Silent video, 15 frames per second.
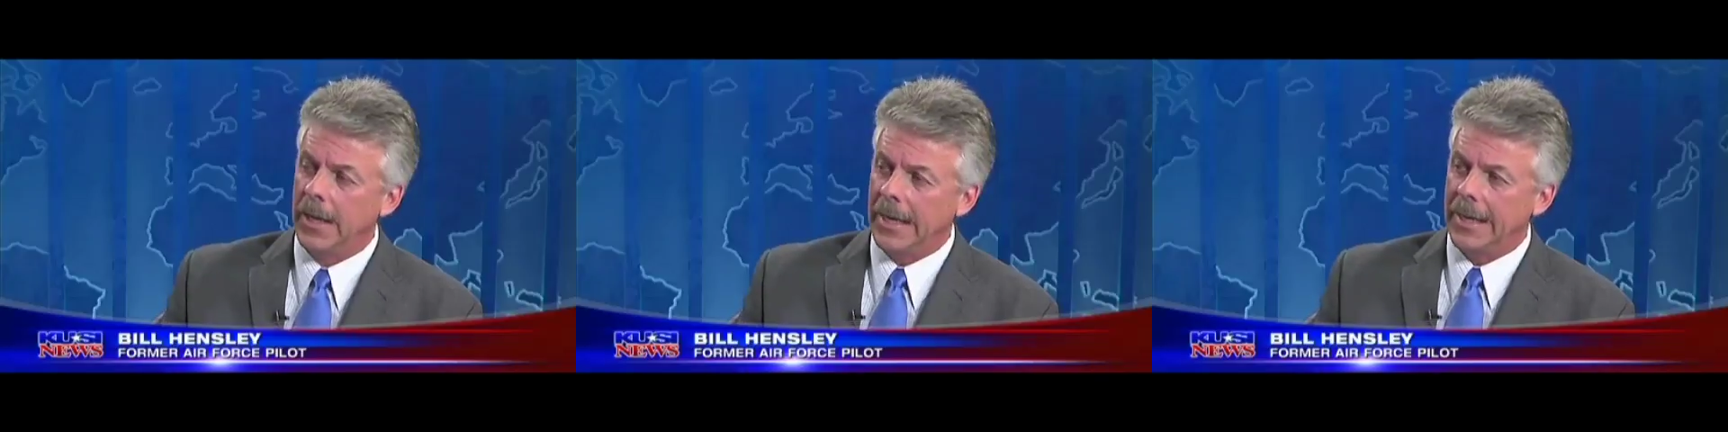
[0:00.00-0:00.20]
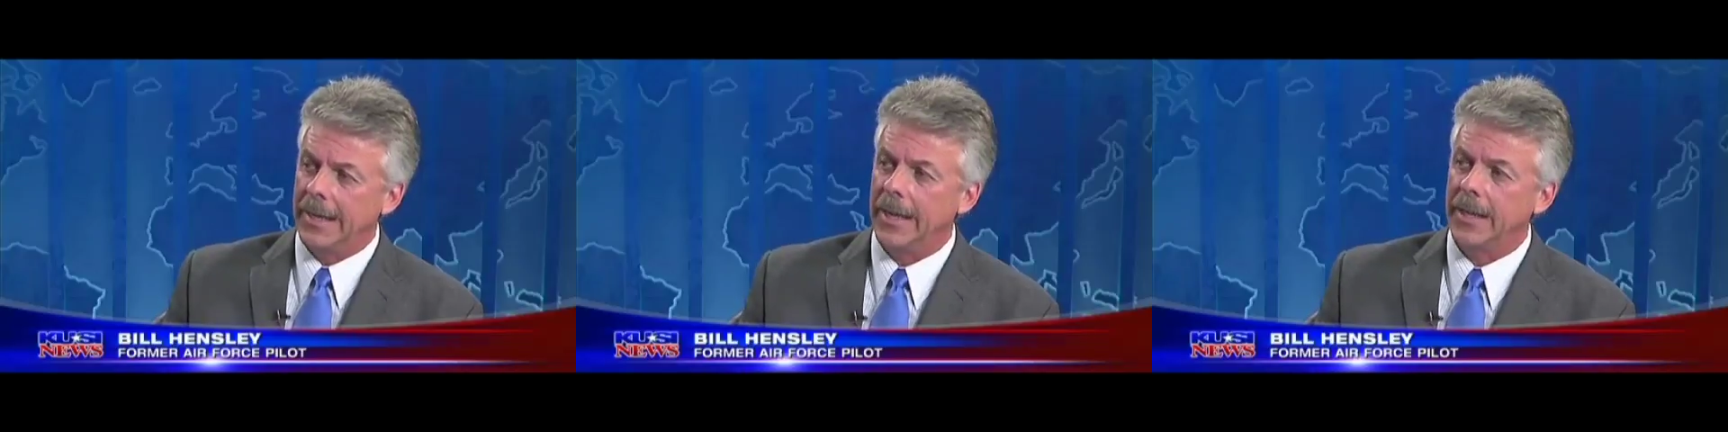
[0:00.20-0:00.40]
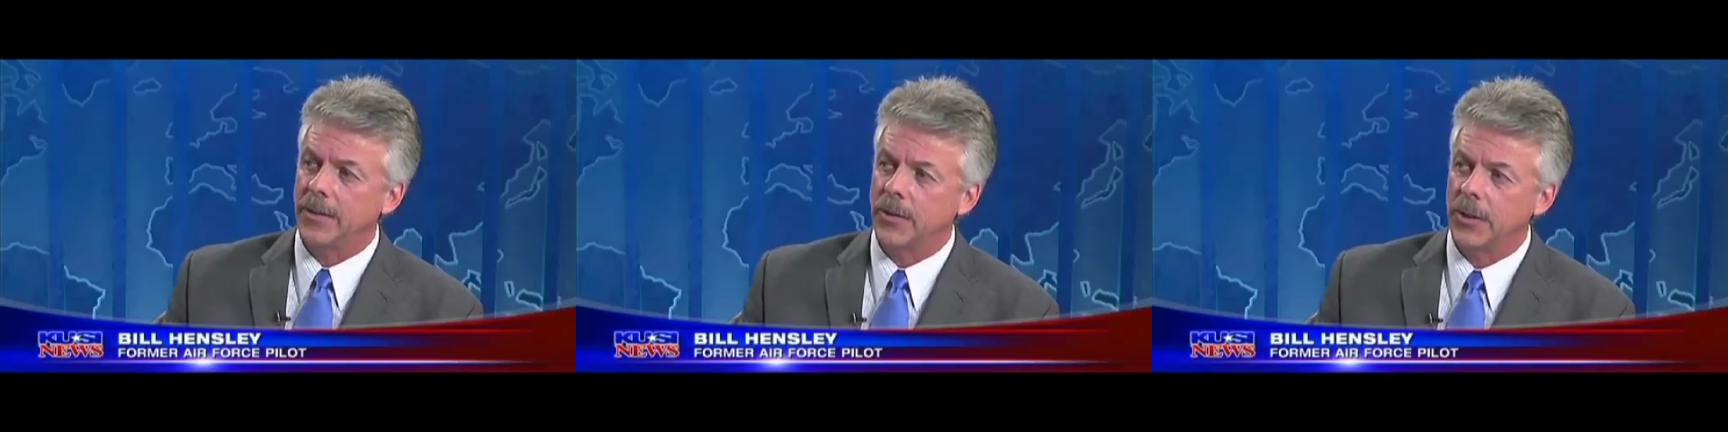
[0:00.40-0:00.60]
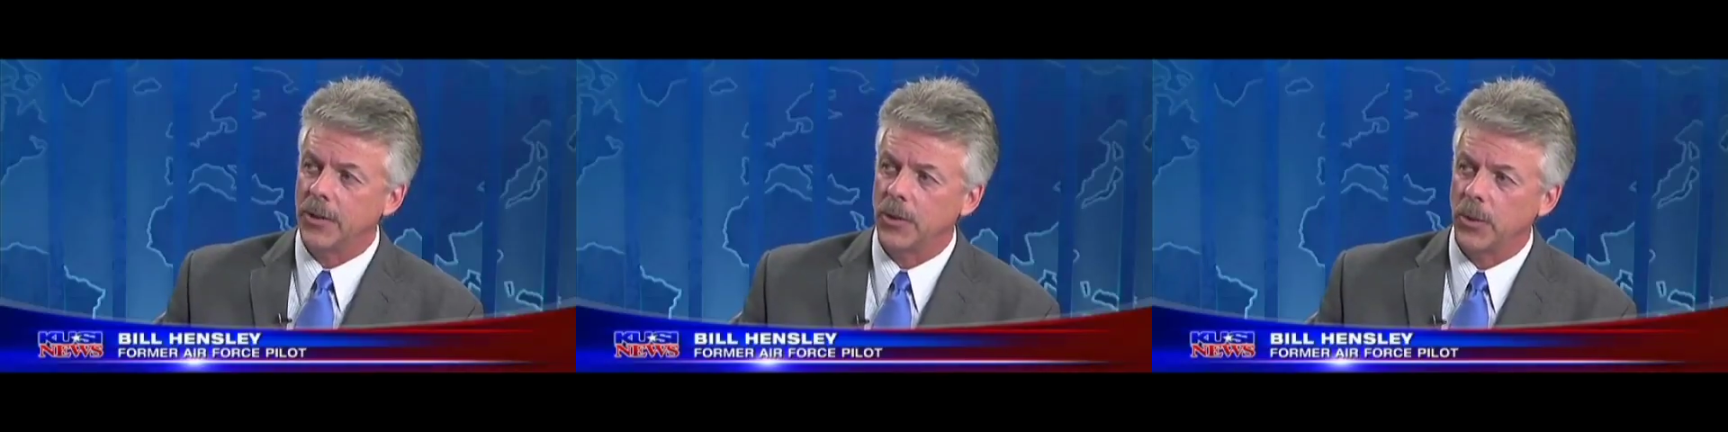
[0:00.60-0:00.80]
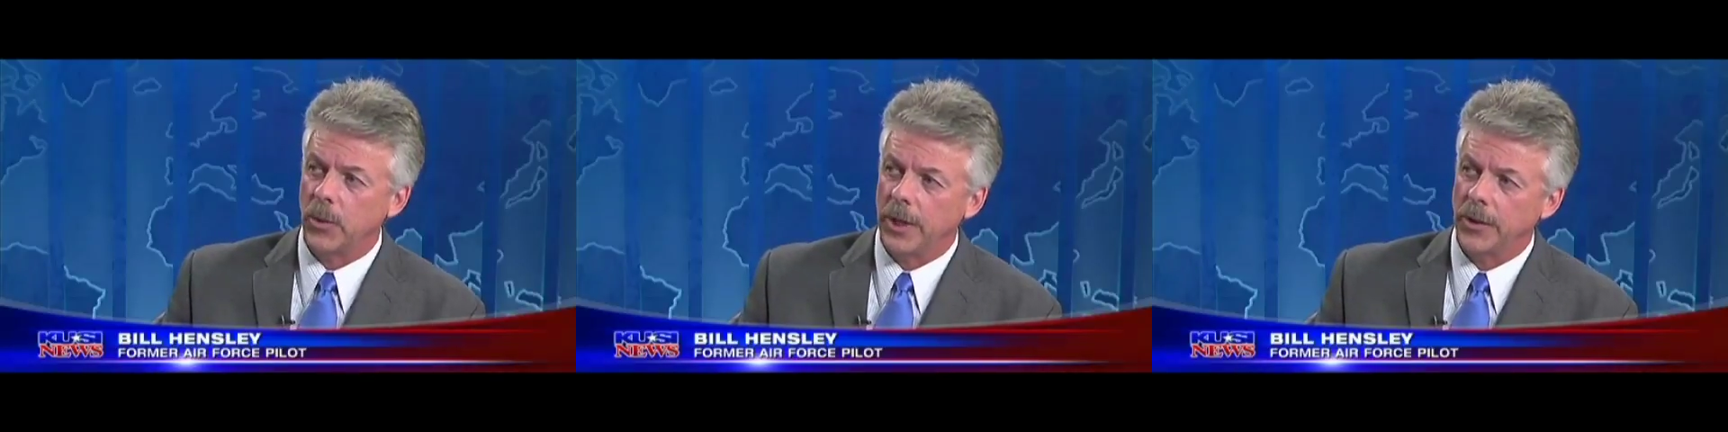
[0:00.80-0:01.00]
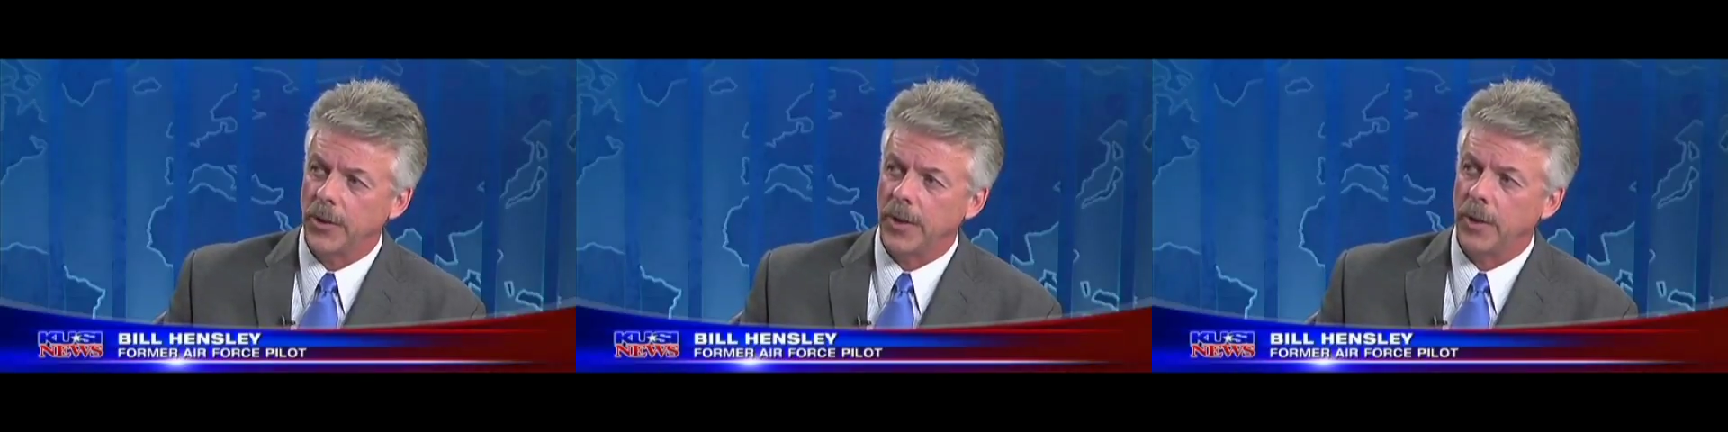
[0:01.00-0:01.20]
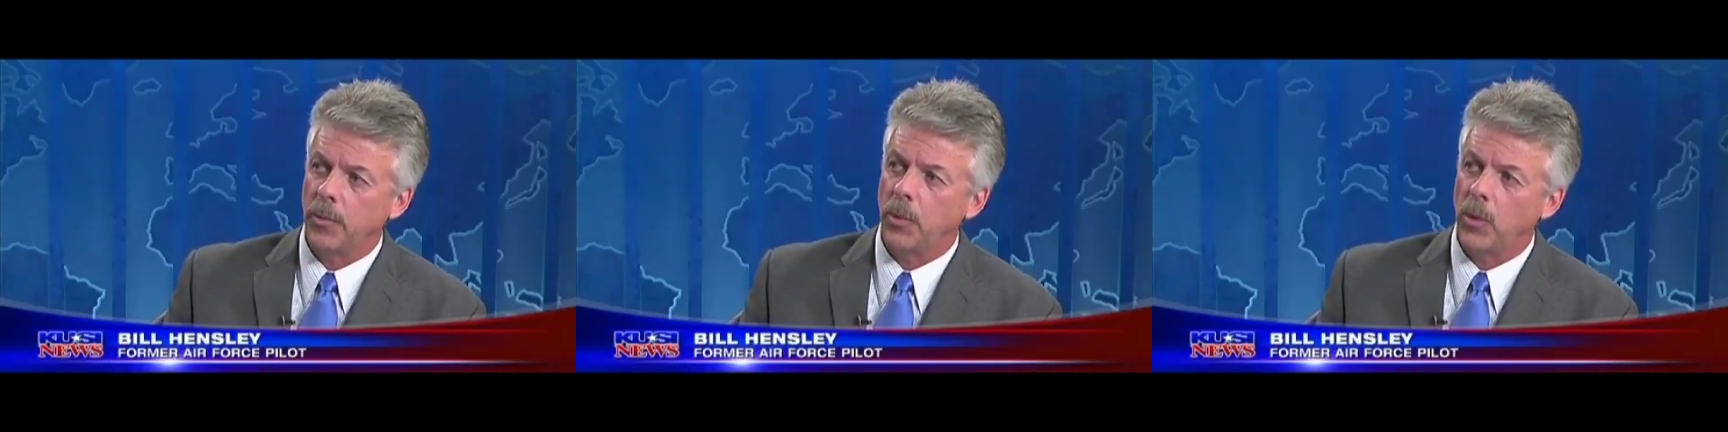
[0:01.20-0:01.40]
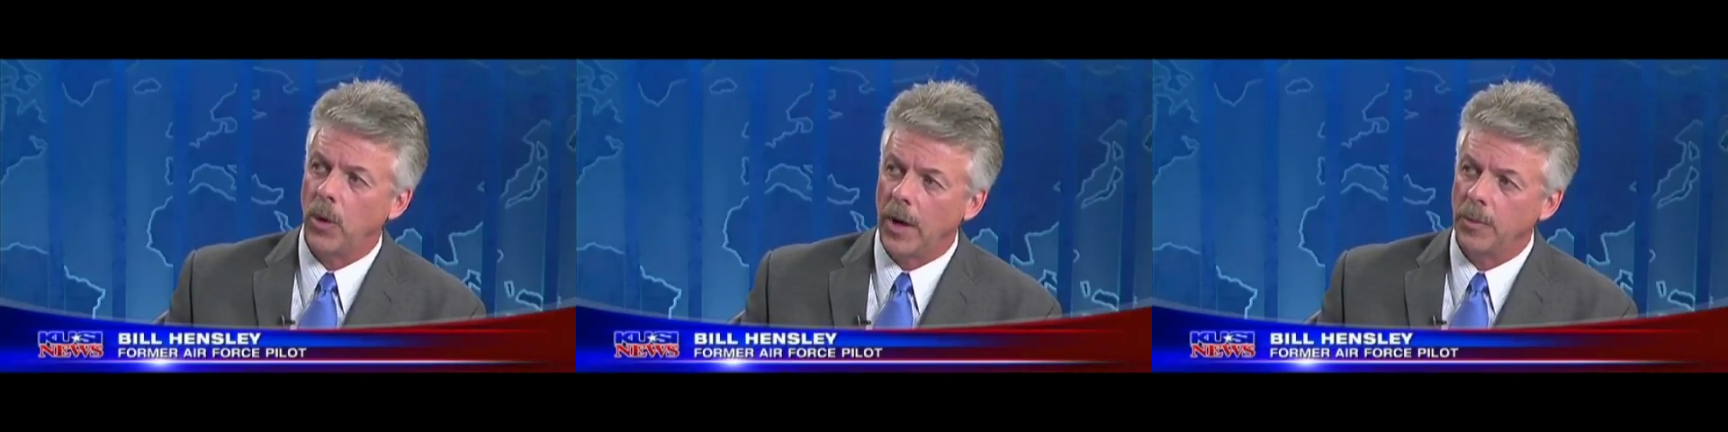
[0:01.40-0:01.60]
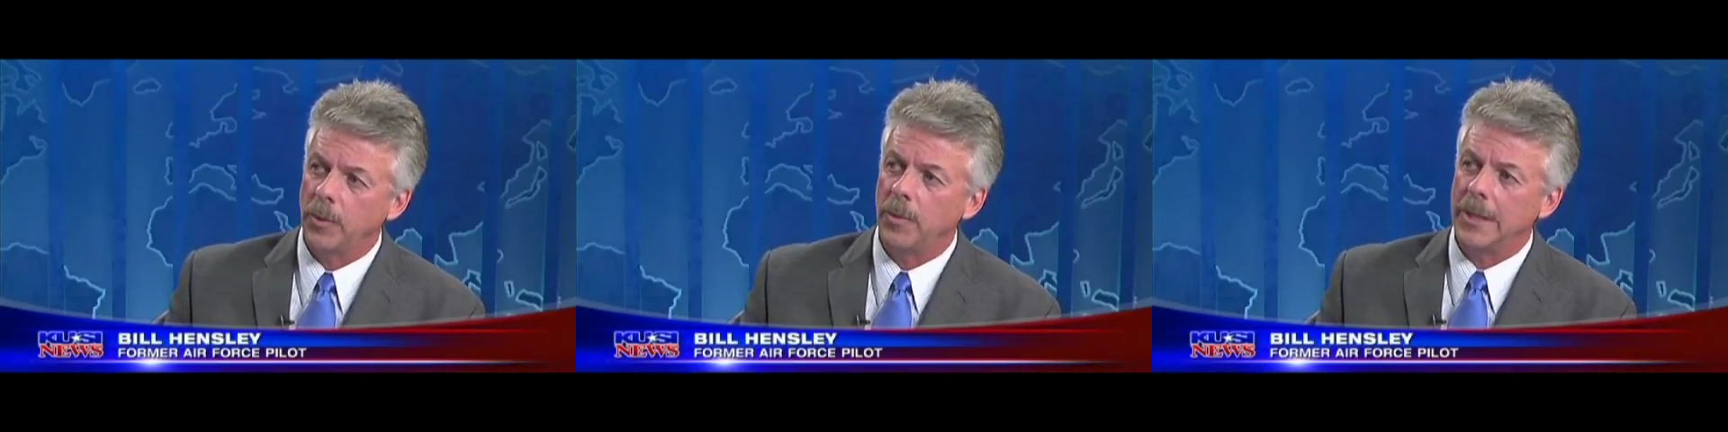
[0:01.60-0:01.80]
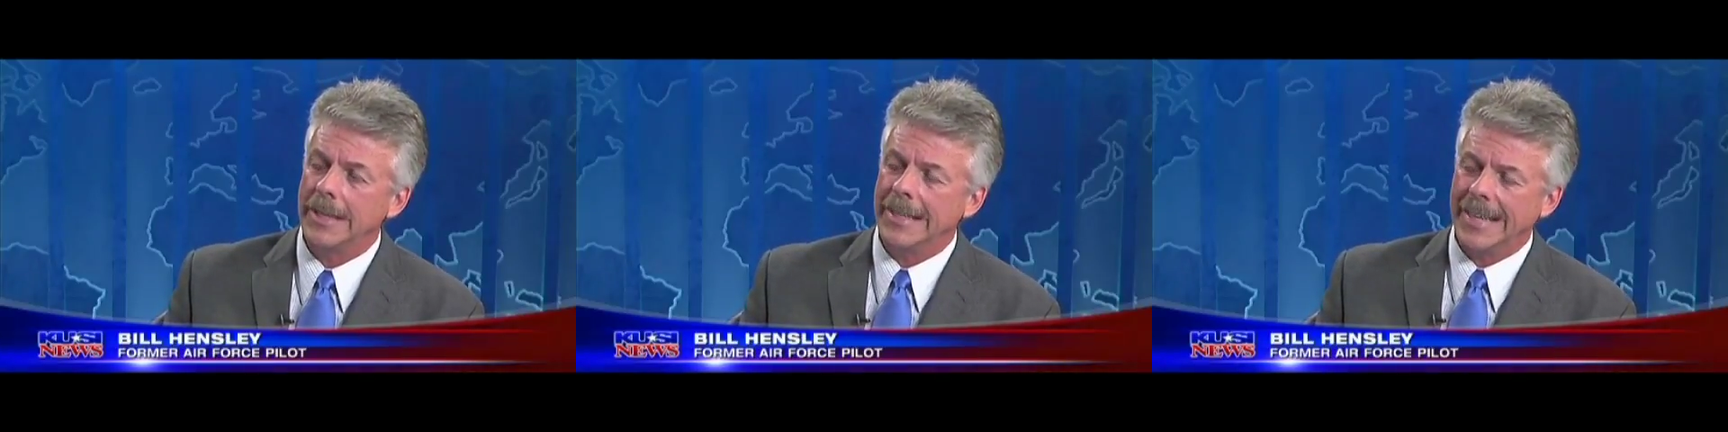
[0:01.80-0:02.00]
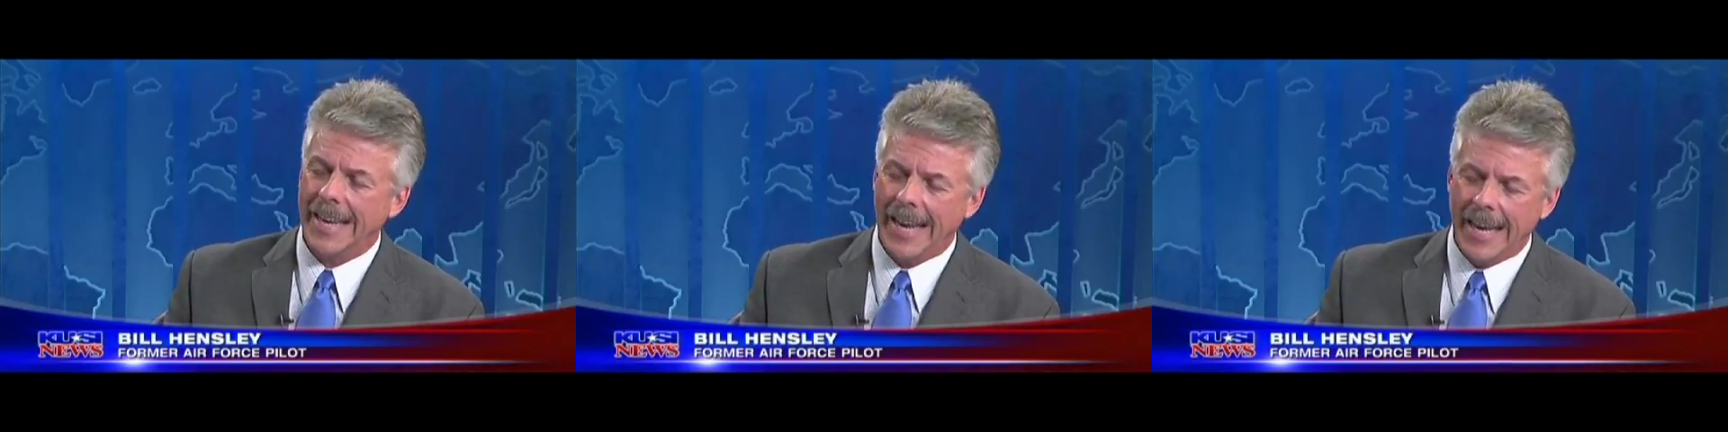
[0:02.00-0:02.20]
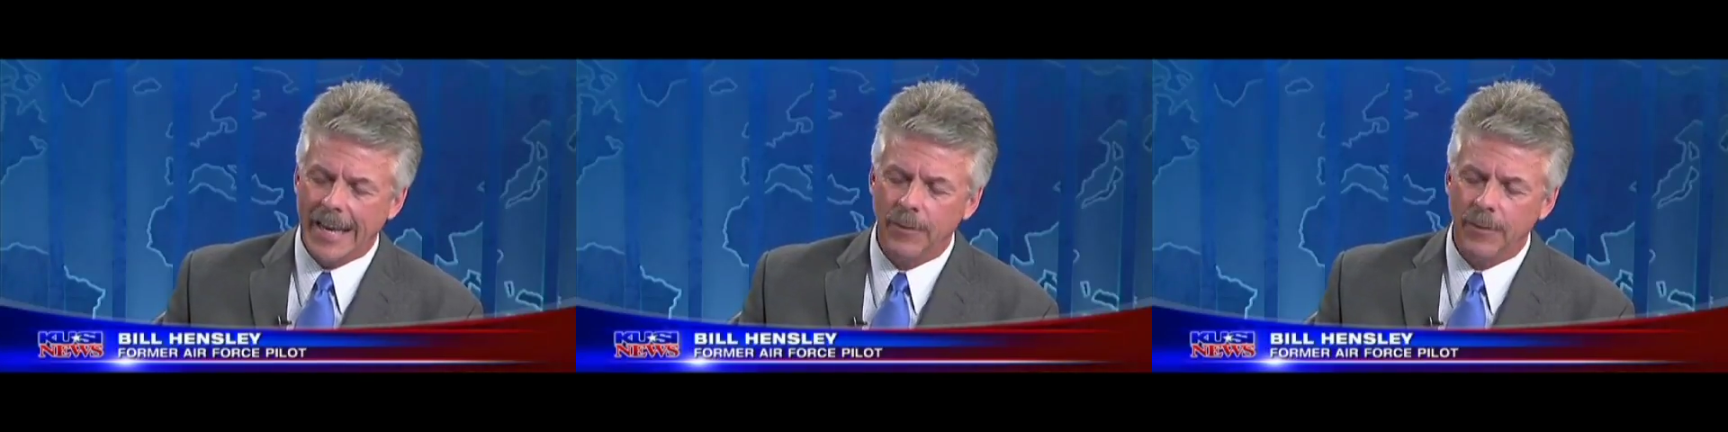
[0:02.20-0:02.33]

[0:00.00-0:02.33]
In that situation, they probably did